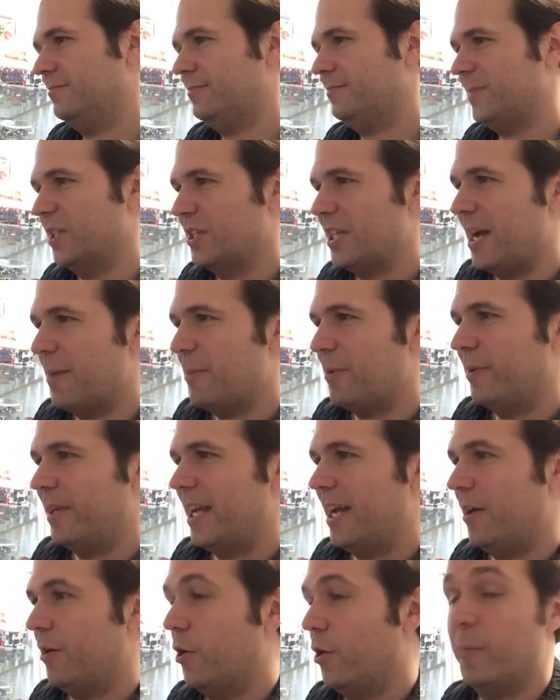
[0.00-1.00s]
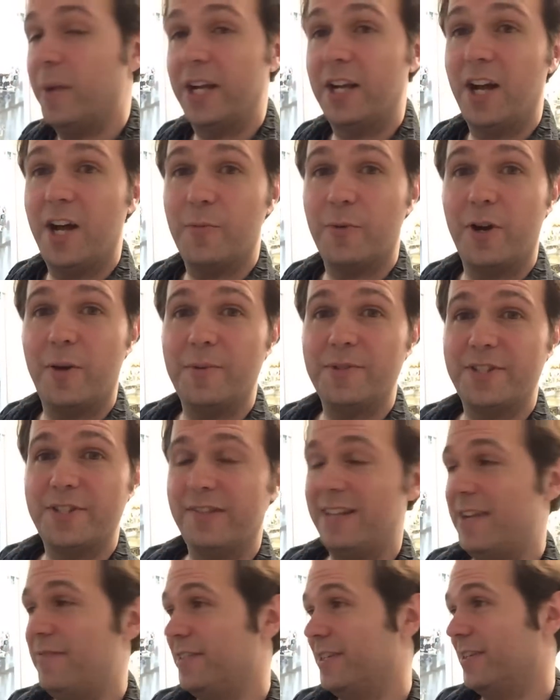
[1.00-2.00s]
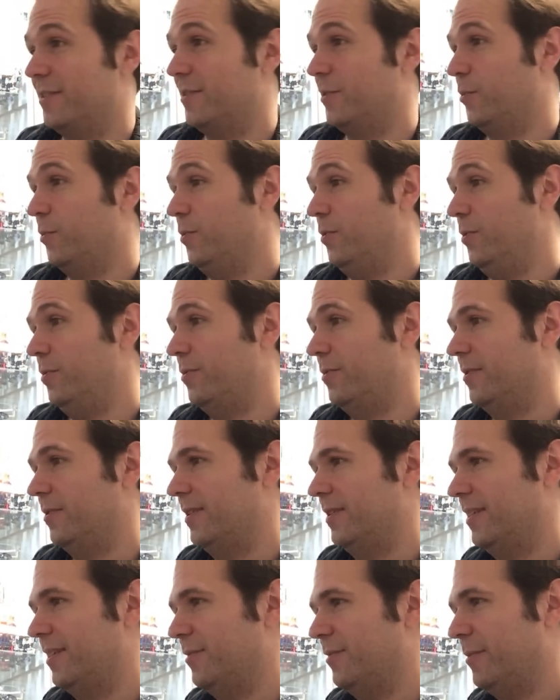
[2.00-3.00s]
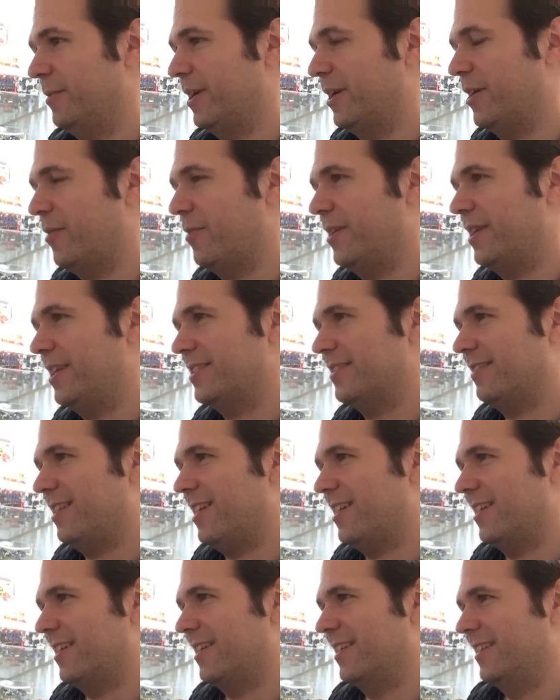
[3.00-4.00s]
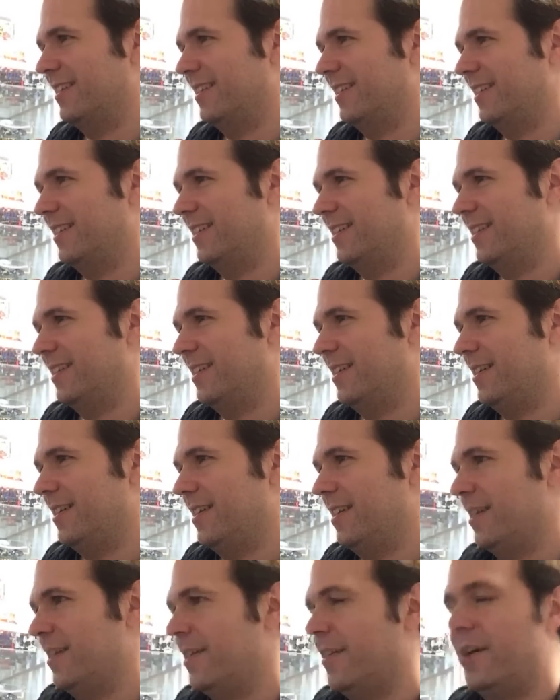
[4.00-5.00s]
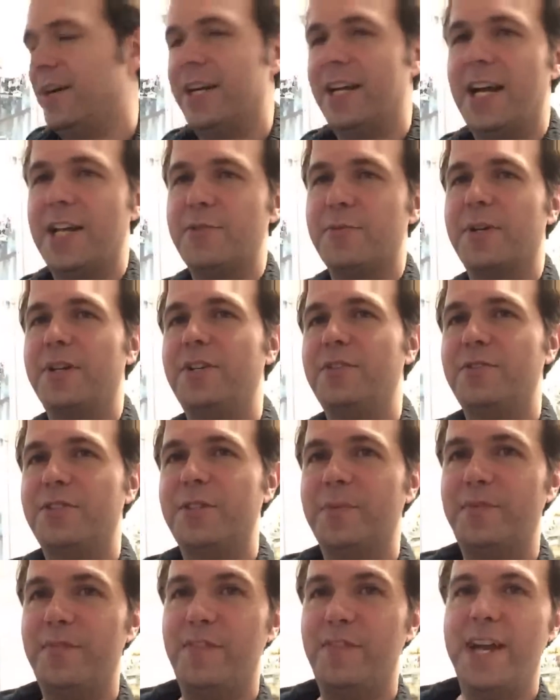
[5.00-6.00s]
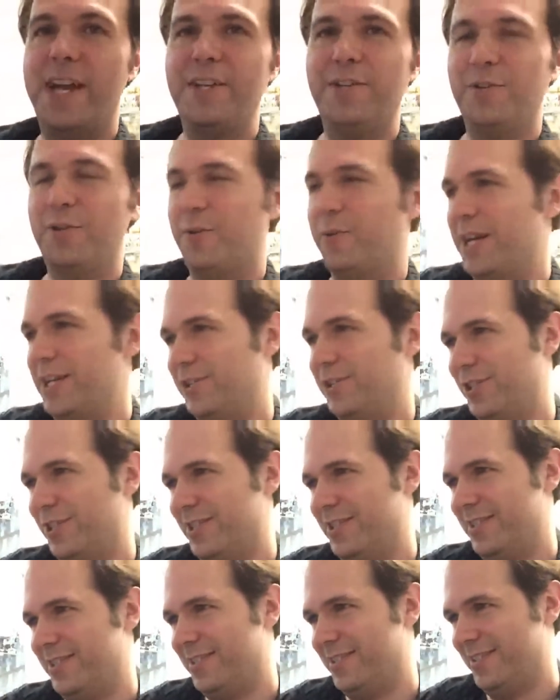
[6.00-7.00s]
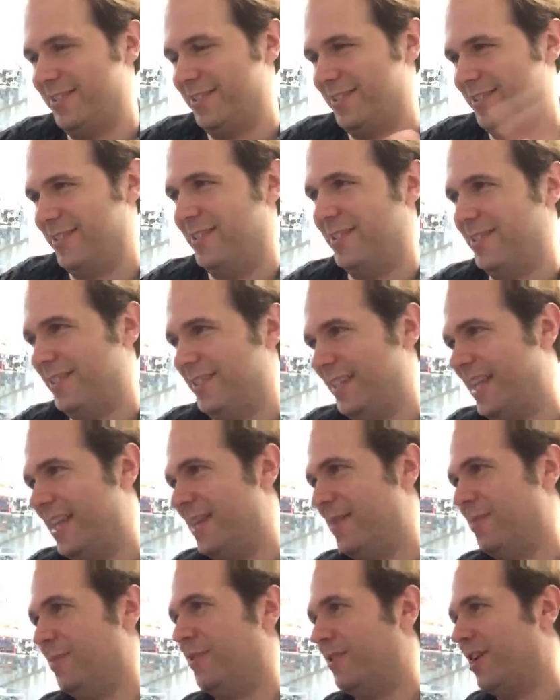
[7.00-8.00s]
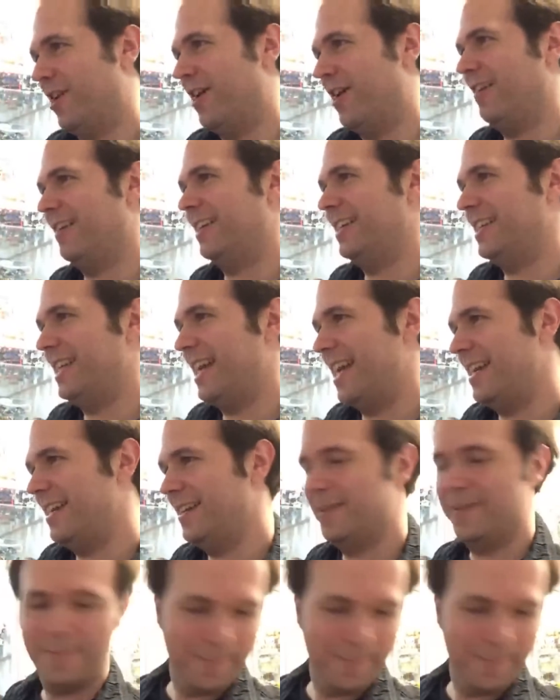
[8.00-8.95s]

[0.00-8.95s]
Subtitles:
What time are we now? Oh my god, we're almost 11. Woo! We've been going this long. All right, guys, we're going to do some final questions, and then we'll call it a day.